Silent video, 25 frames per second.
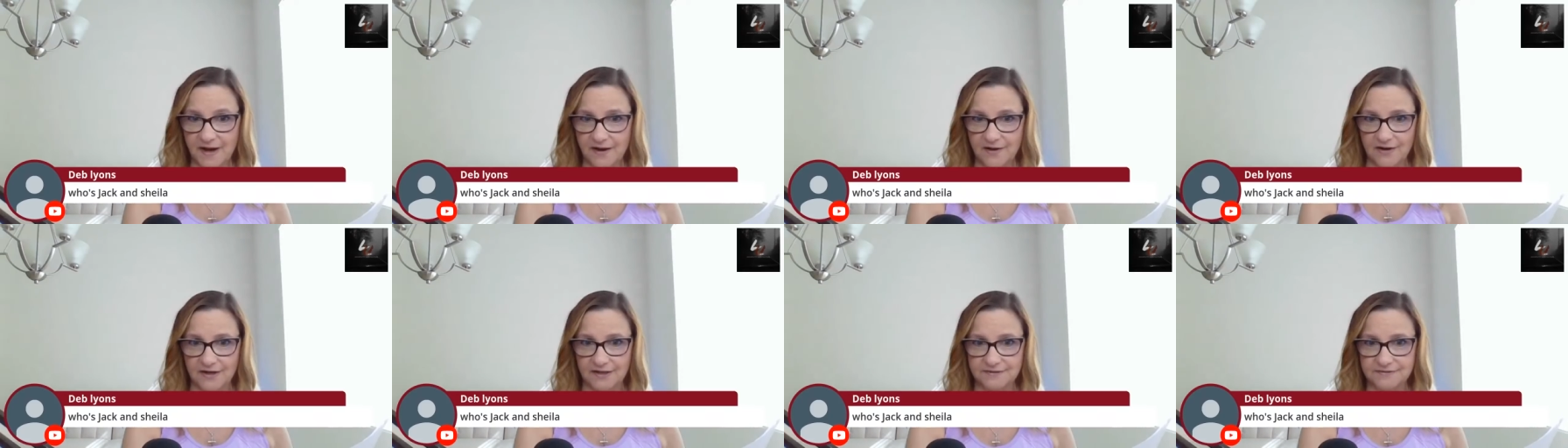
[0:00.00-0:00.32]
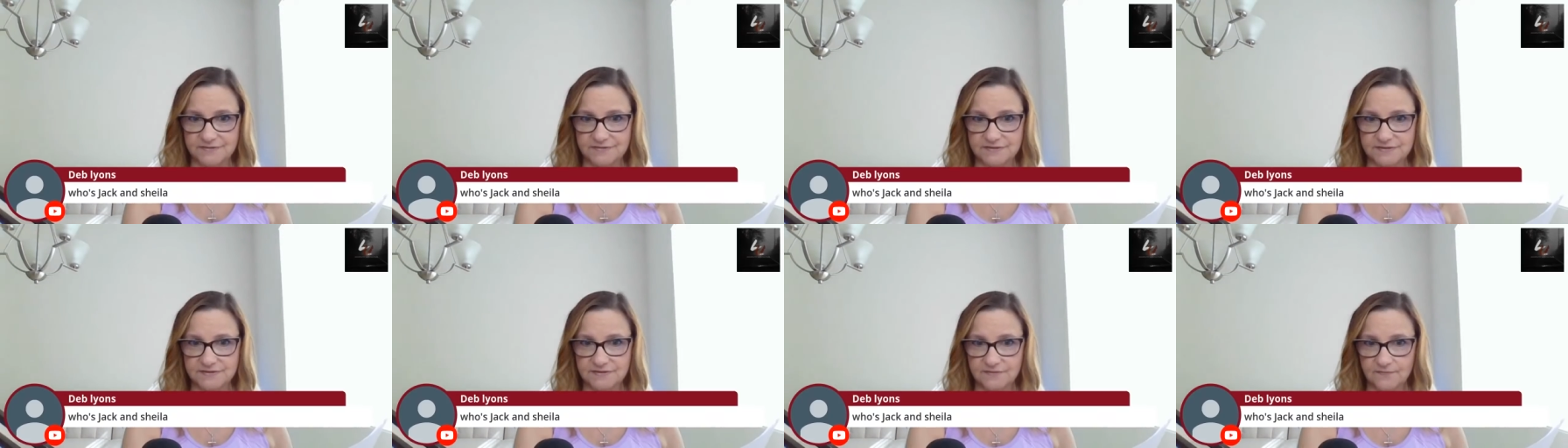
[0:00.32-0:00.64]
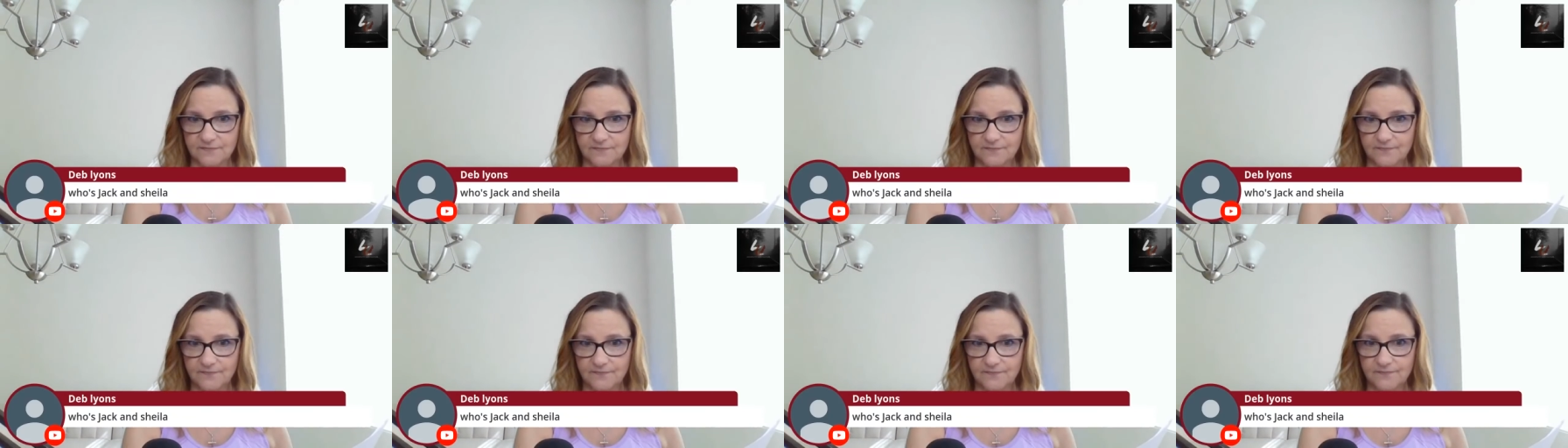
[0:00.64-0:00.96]

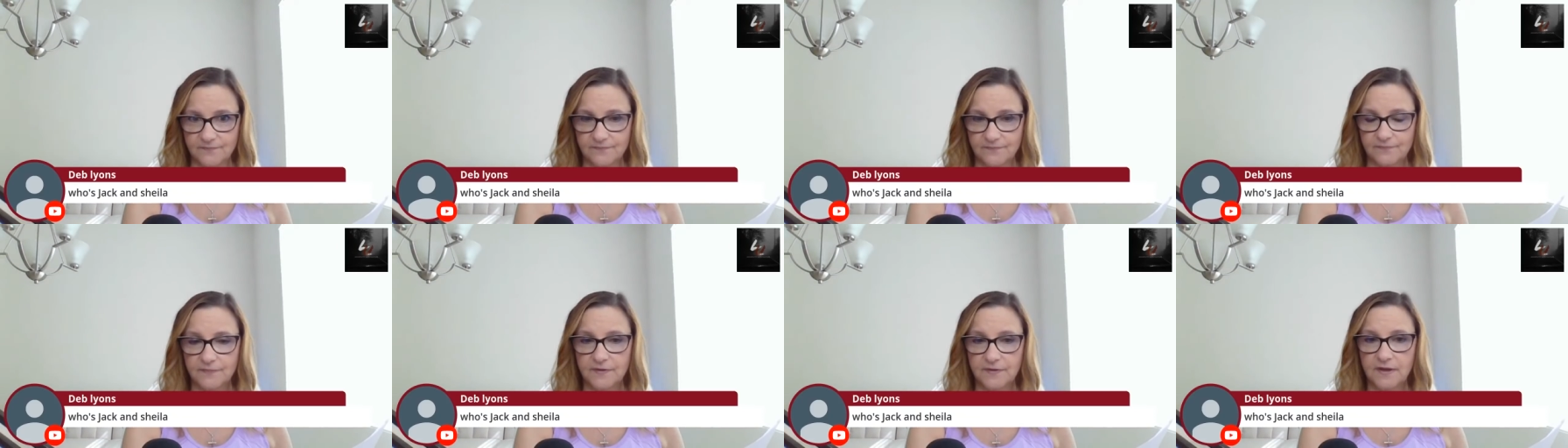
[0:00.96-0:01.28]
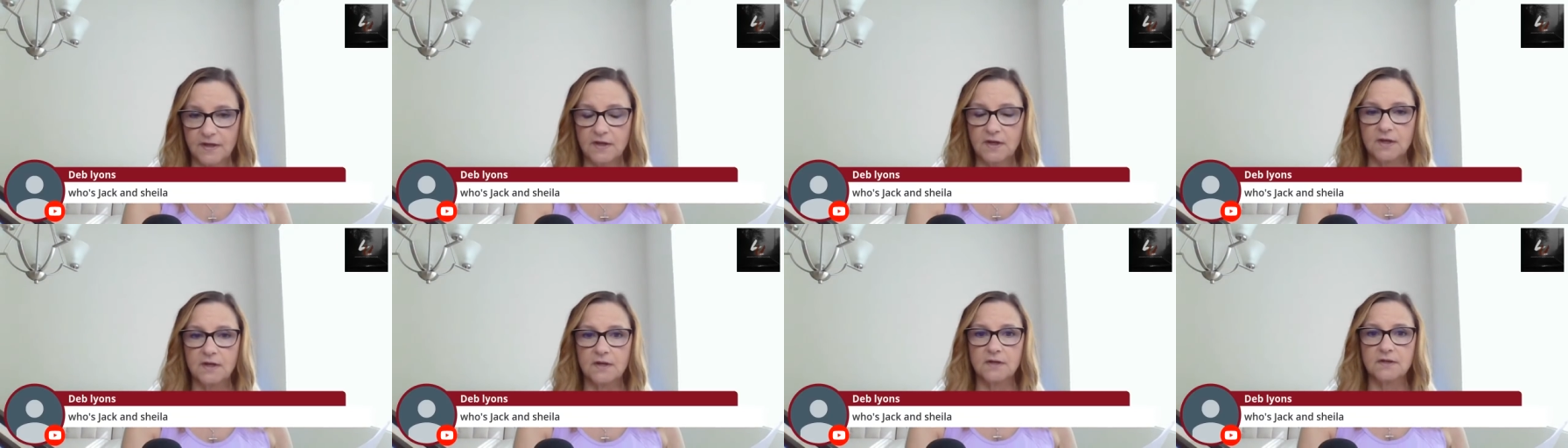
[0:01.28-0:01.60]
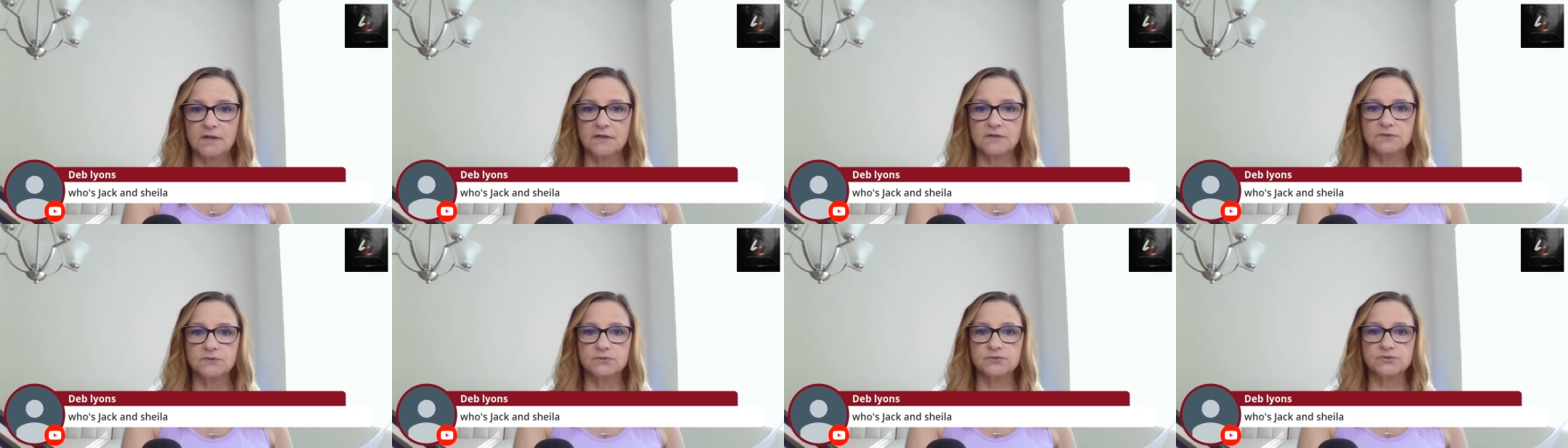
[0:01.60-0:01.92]
parents.
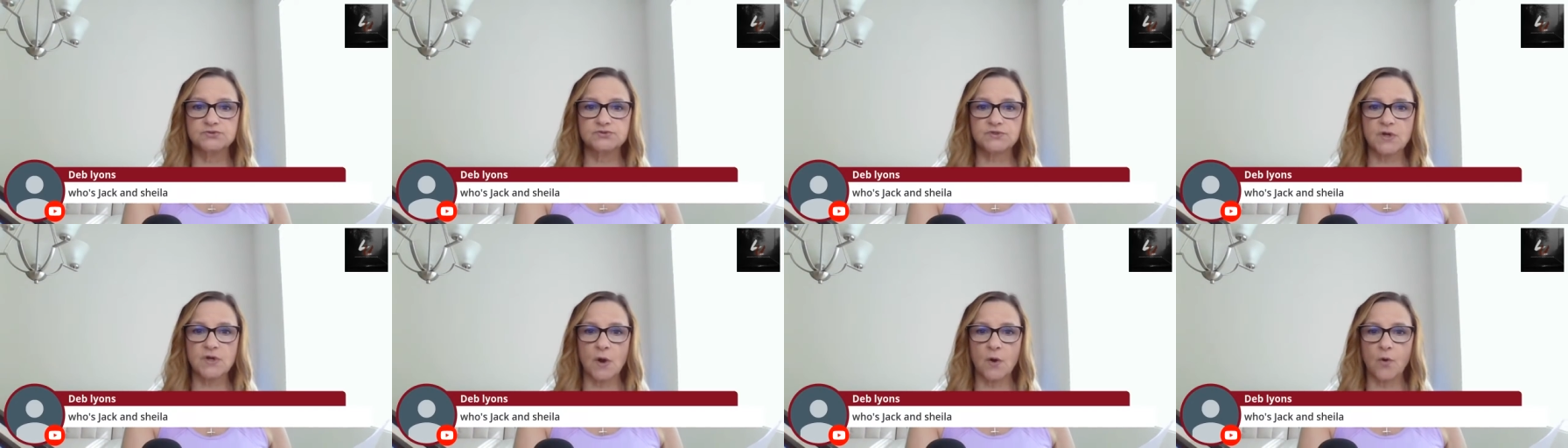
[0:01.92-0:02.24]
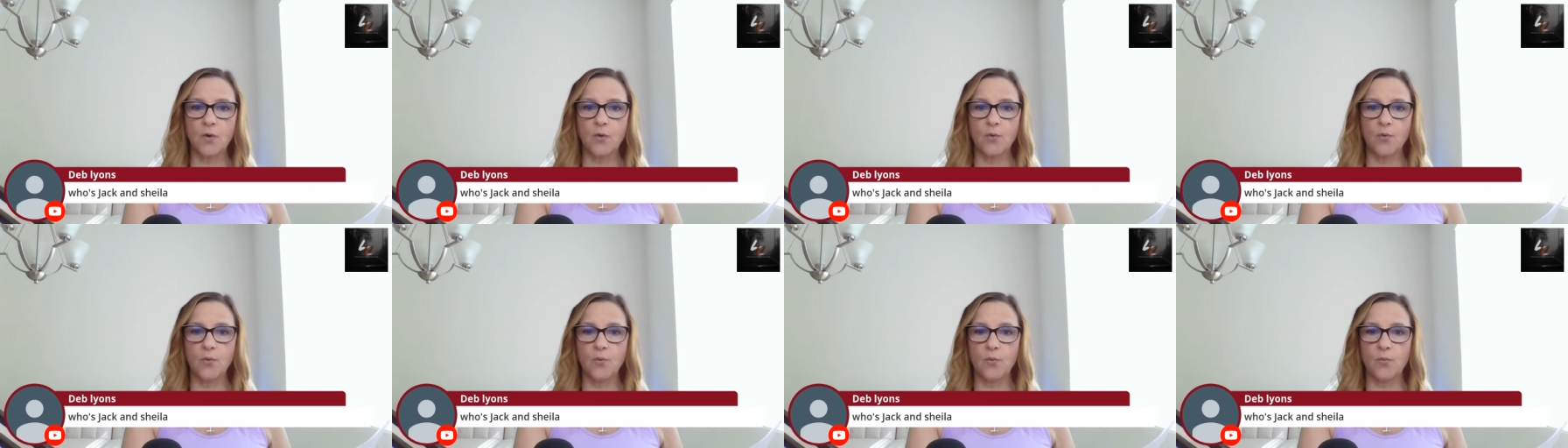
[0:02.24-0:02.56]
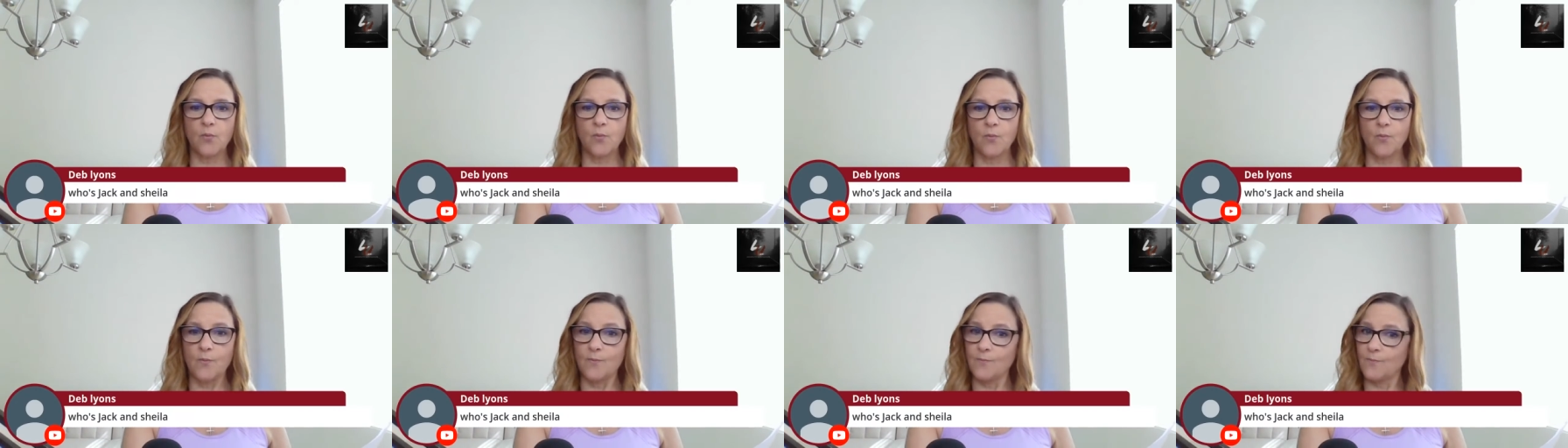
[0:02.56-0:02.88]

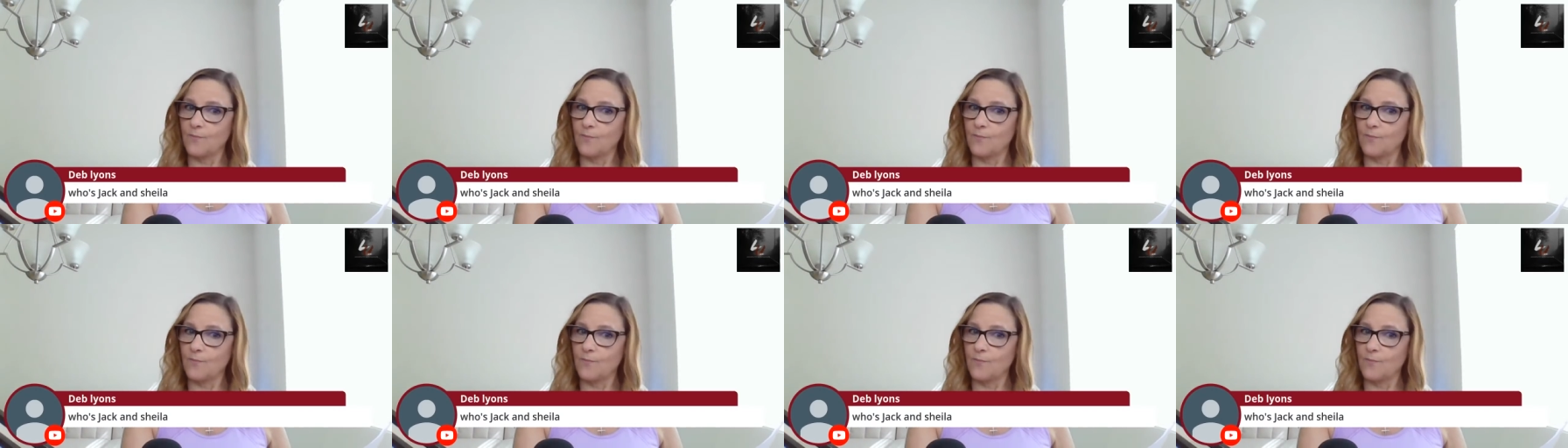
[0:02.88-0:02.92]
So